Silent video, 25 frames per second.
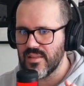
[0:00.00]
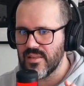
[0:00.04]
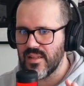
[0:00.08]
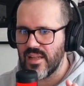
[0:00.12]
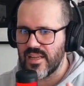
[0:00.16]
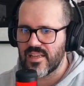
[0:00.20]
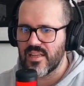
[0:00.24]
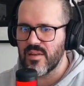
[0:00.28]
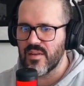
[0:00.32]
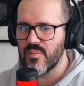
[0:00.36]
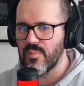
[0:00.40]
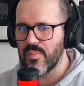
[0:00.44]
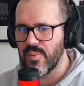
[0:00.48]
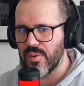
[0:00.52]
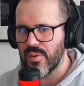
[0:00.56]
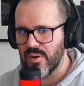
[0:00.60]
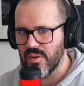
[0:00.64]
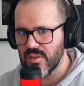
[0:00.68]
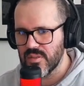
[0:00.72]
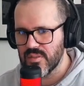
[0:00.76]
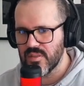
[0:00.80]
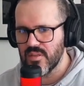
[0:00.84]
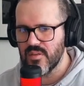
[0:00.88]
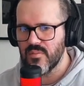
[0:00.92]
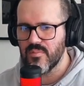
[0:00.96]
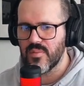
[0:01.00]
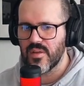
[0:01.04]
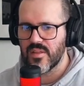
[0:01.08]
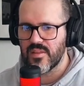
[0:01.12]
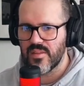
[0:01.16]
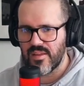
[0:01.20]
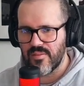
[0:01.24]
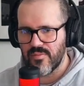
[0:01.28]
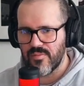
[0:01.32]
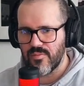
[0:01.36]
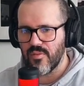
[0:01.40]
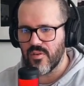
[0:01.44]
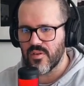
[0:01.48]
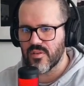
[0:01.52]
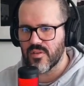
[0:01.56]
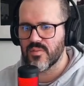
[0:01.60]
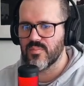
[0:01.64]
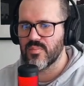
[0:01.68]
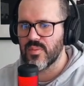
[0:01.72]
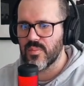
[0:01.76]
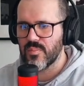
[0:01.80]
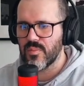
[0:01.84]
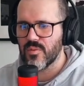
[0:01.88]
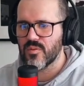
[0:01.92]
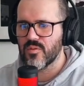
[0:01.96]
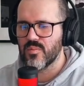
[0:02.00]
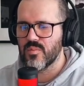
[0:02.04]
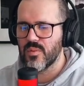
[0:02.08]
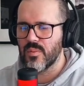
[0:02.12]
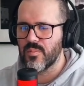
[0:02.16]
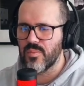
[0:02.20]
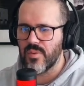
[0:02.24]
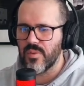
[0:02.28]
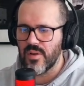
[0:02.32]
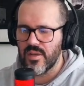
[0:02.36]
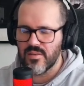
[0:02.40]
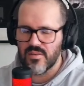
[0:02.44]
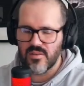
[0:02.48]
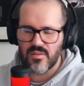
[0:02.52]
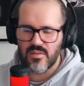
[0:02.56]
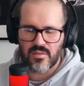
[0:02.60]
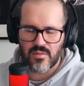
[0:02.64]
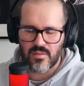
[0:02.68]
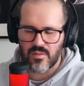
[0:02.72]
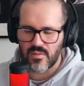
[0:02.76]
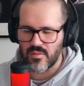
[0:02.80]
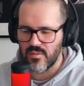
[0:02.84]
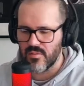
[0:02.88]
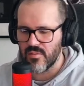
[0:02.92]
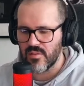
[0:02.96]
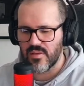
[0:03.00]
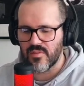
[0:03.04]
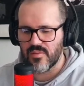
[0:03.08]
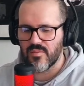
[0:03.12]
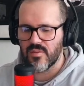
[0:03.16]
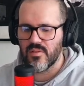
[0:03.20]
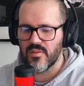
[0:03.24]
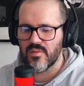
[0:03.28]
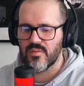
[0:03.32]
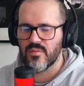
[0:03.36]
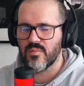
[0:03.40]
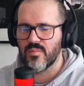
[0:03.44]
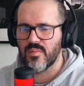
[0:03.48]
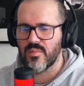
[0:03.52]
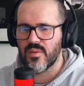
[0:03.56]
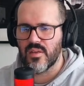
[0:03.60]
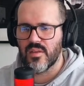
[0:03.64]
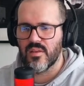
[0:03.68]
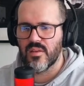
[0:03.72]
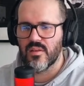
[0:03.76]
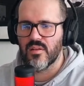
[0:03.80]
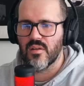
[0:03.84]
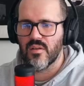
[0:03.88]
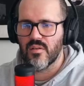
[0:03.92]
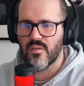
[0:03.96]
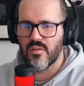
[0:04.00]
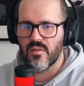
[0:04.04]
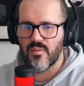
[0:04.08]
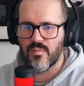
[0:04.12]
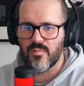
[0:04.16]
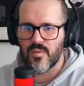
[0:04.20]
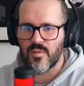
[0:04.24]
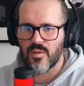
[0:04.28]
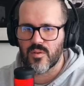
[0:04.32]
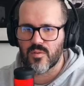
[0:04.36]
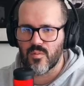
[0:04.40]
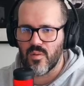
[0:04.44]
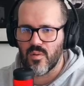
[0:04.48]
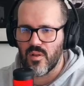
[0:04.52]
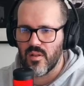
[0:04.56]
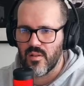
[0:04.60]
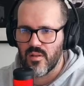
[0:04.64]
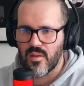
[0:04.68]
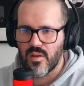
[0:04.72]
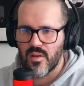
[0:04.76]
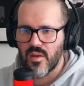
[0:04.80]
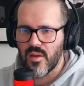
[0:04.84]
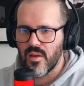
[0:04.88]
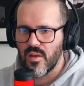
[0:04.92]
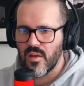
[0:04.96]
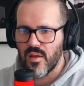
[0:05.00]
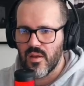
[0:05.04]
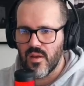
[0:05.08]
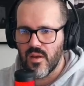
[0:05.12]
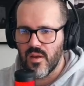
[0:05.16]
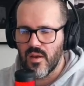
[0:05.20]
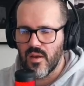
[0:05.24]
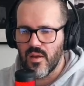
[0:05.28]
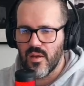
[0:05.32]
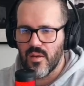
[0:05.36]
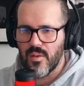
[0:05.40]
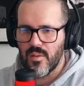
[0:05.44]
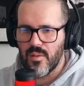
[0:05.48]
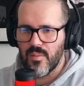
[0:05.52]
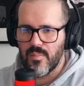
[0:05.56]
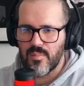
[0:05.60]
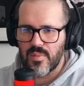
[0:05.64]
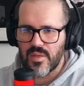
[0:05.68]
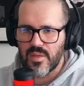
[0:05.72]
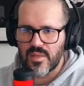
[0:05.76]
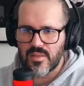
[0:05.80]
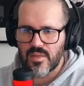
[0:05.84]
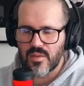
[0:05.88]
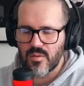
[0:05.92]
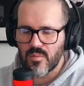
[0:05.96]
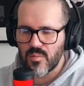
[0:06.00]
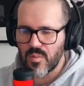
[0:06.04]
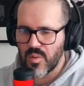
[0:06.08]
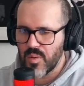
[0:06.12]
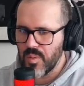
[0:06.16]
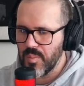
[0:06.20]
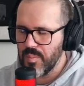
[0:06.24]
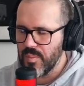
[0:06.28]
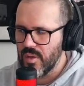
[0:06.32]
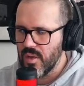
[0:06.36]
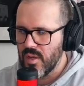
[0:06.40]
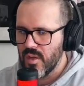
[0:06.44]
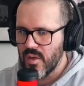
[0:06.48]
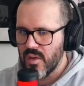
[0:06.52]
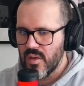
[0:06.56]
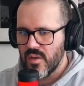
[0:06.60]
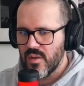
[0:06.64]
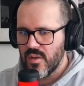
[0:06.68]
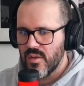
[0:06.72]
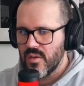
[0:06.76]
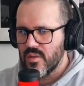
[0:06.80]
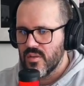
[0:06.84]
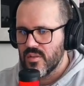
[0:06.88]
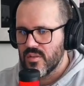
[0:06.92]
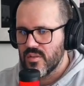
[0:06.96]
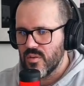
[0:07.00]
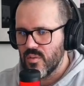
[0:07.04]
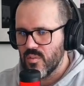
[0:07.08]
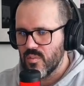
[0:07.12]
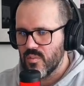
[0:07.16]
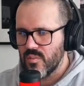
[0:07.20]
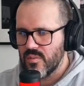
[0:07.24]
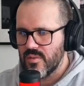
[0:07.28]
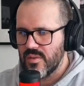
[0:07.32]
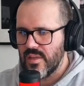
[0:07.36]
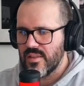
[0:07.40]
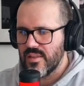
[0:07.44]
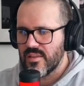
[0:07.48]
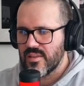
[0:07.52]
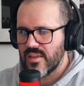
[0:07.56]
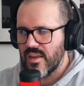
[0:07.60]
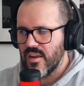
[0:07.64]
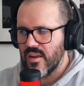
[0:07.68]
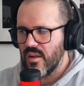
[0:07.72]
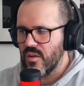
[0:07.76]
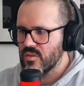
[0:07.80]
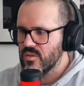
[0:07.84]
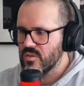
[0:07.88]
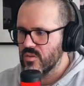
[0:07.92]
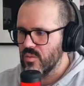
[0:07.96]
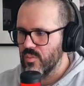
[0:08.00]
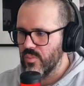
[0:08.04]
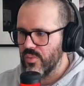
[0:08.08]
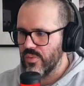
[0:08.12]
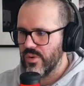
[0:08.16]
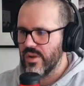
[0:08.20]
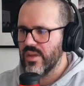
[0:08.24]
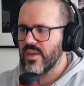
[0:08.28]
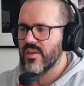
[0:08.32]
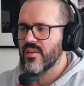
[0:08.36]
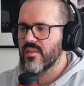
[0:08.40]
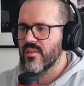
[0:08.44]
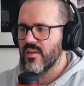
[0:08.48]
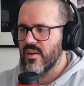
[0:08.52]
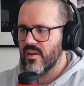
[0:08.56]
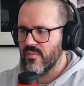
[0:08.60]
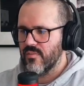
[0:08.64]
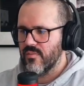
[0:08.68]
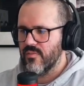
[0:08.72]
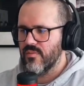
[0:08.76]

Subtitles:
like in person, but they force people to be present, not even to be in a virtual meeting room. So that can also break their